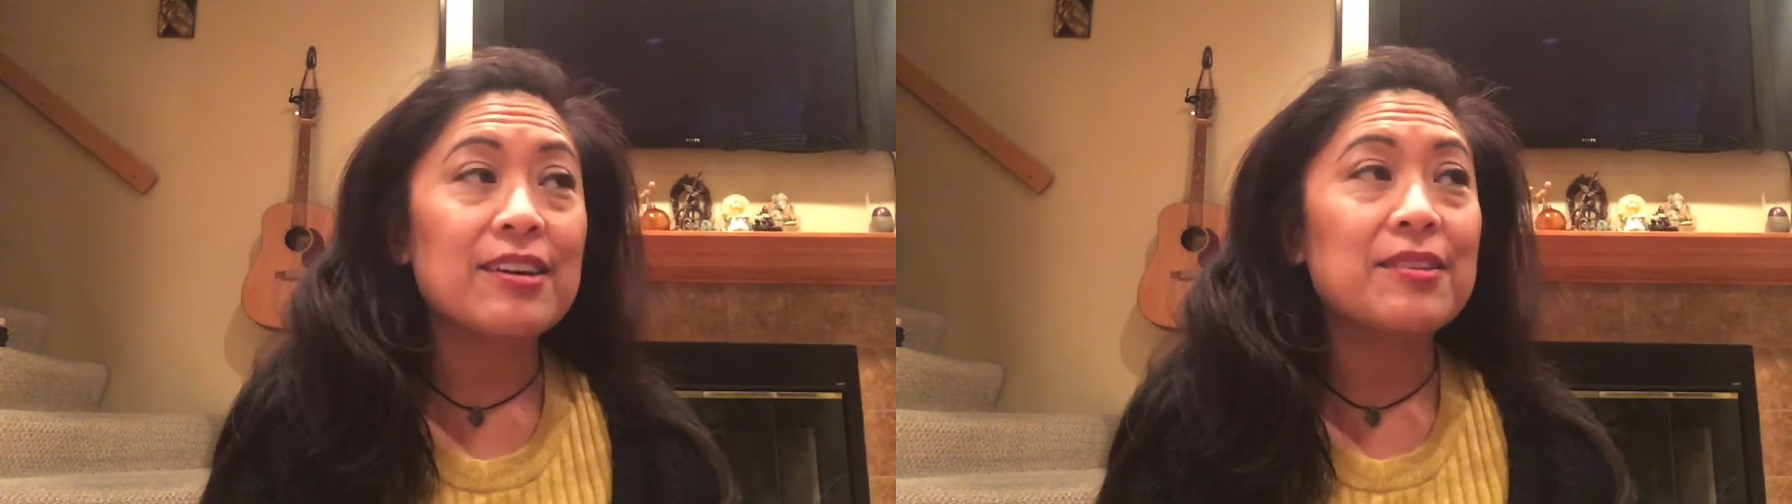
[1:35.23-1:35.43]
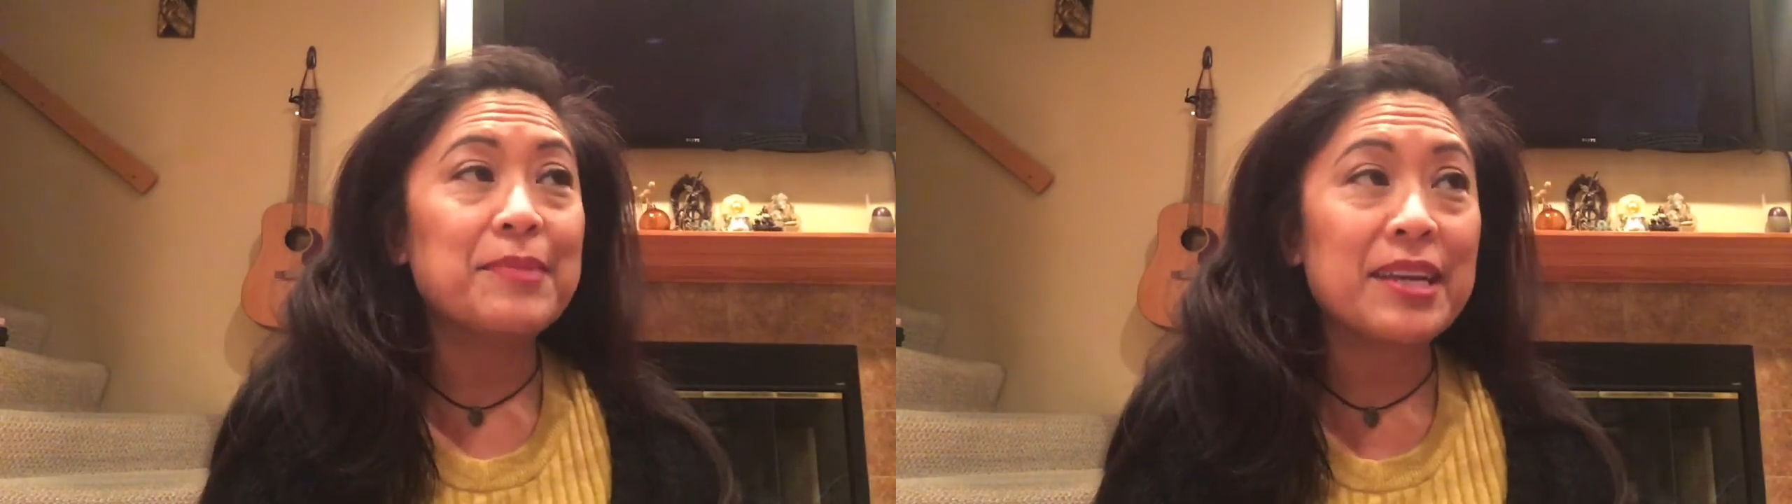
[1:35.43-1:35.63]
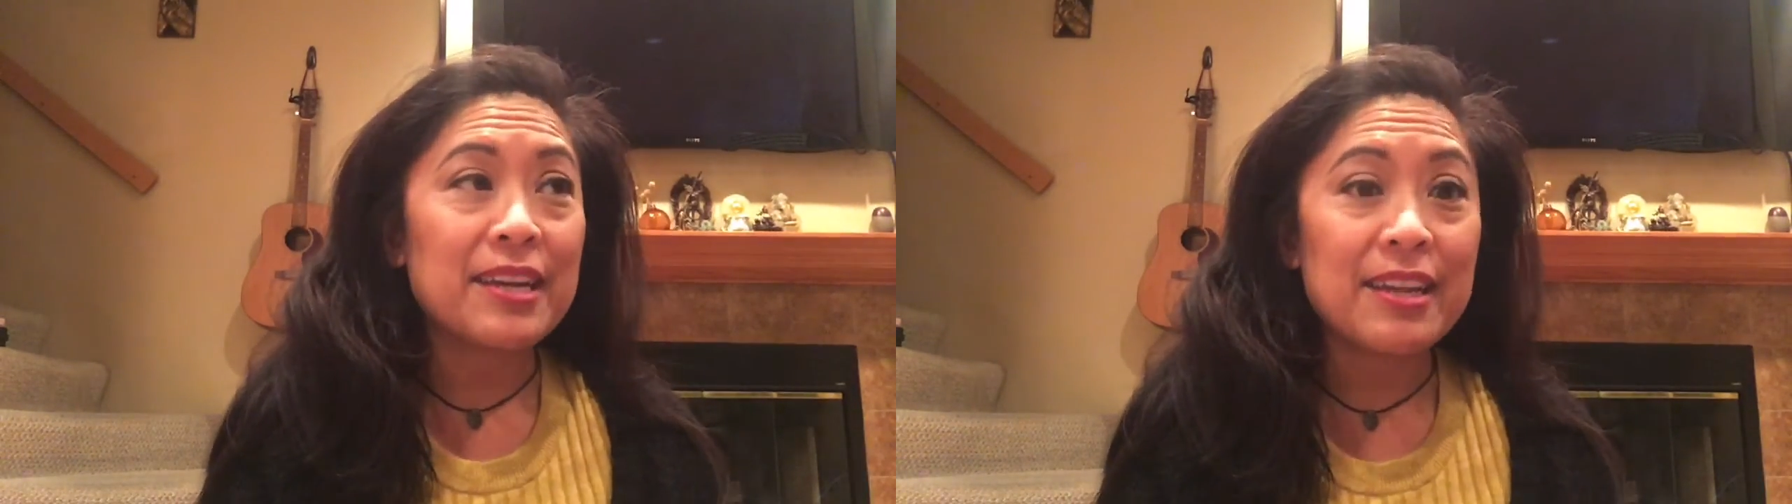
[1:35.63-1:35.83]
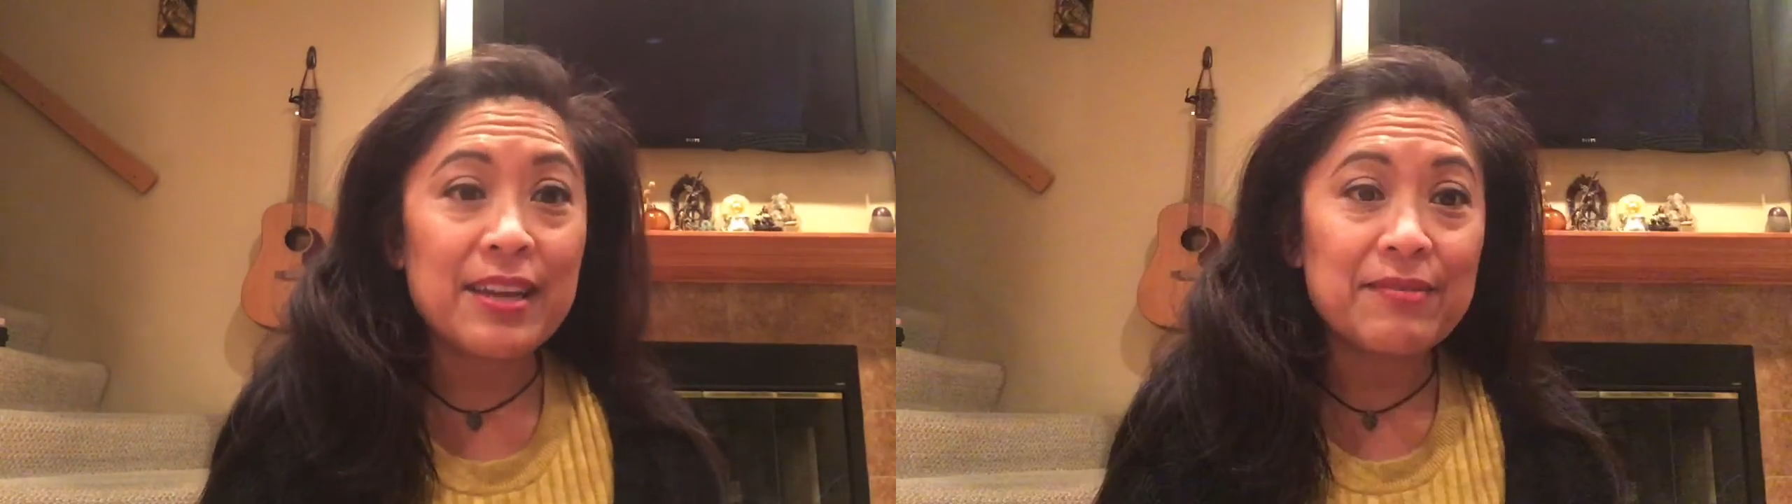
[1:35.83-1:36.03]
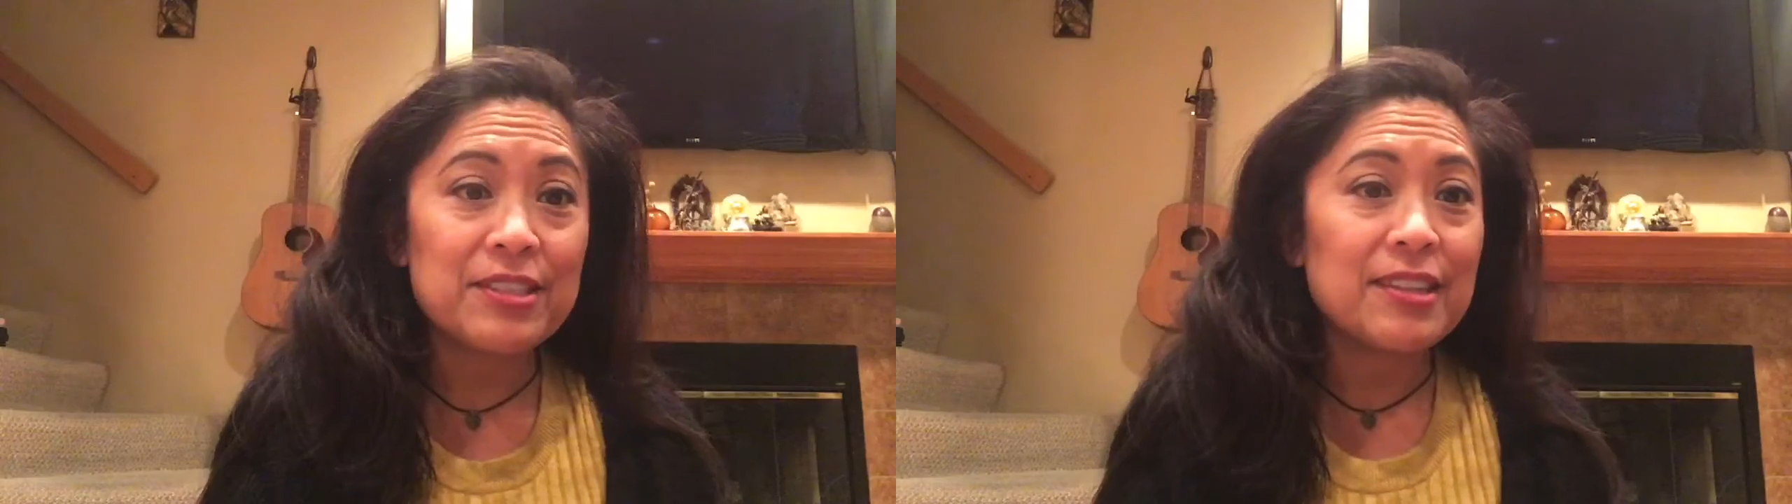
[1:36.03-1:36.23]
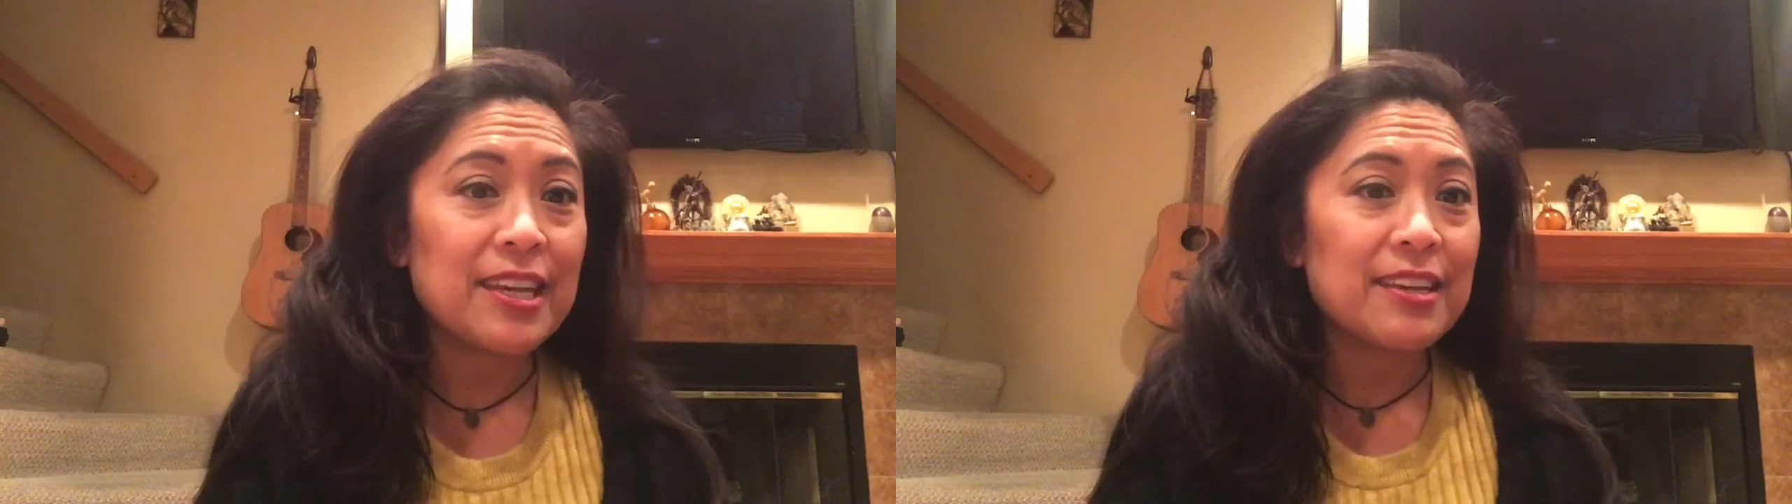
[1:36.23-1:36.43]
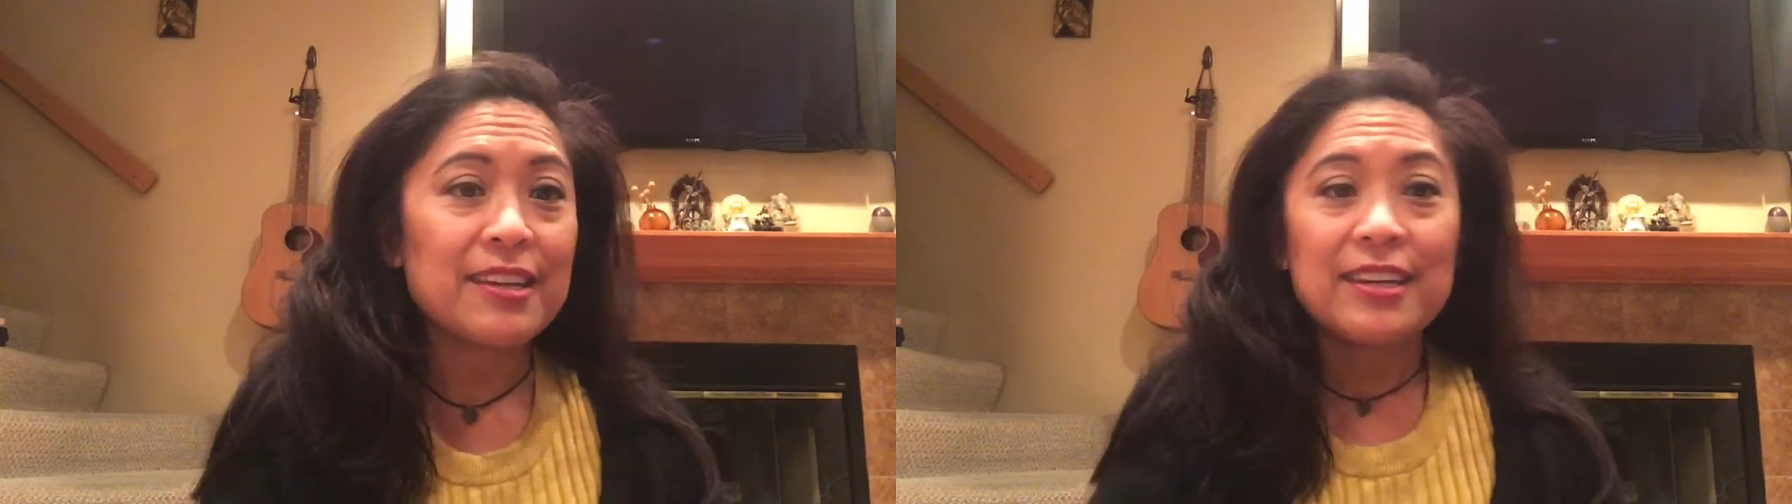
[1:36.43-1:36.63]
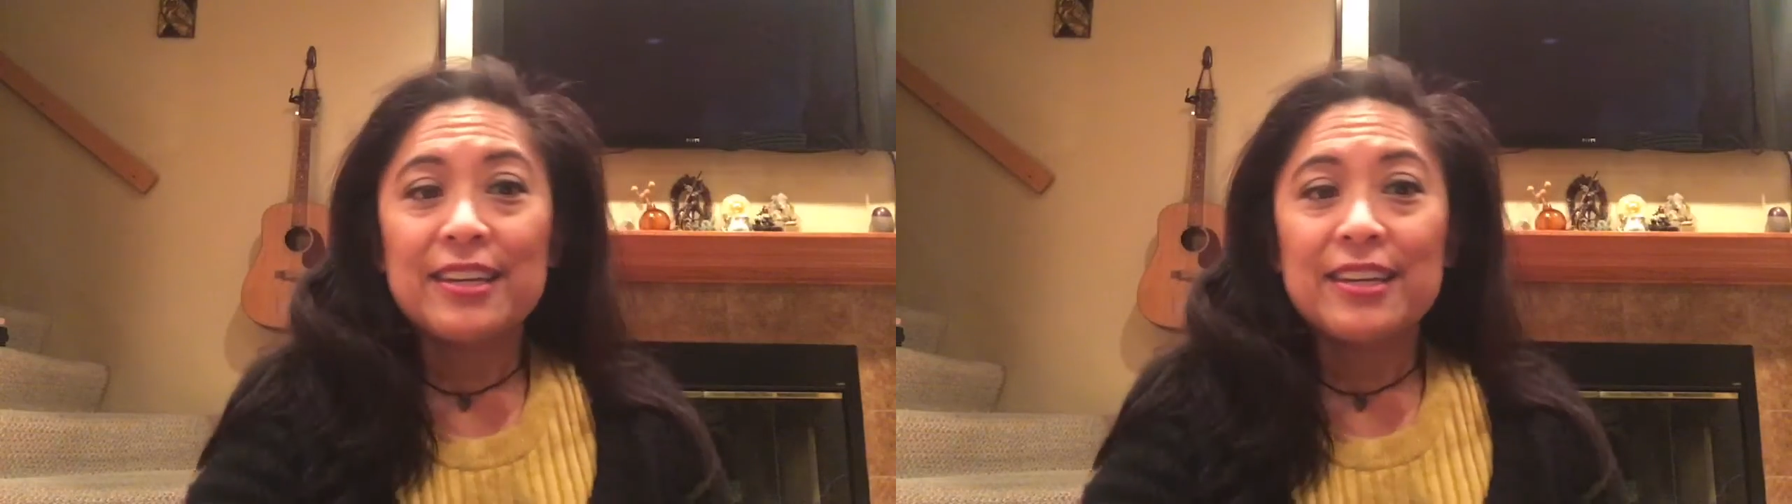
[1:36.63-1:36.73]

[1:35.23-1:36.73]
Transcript: oh my God, I have to like